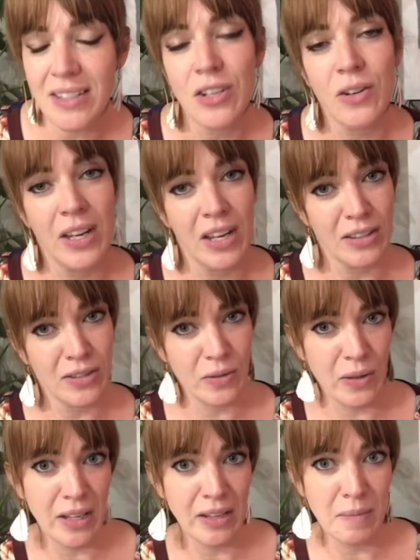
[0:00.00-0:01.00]
You can get
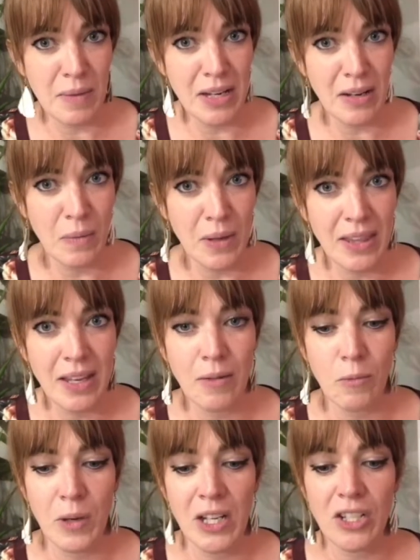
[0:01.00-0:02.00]
soil amended with it,
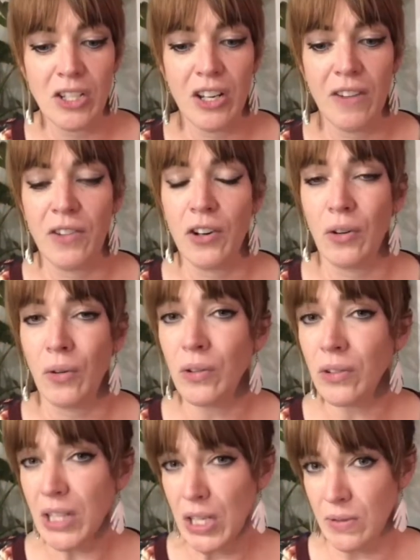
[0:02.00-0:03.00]
which if you're
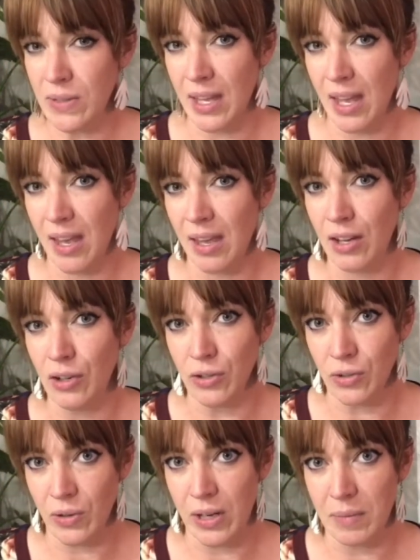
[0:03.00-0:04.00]
only using it in your
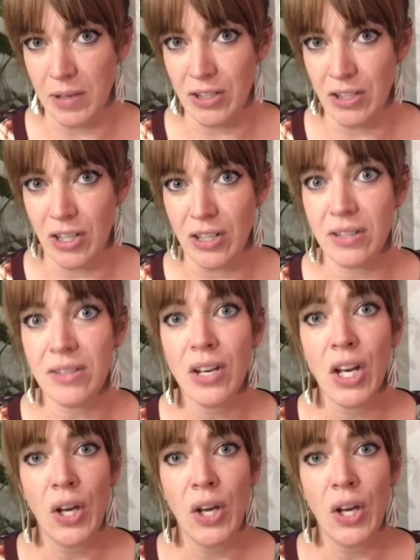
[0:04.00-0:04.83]
soil mixtures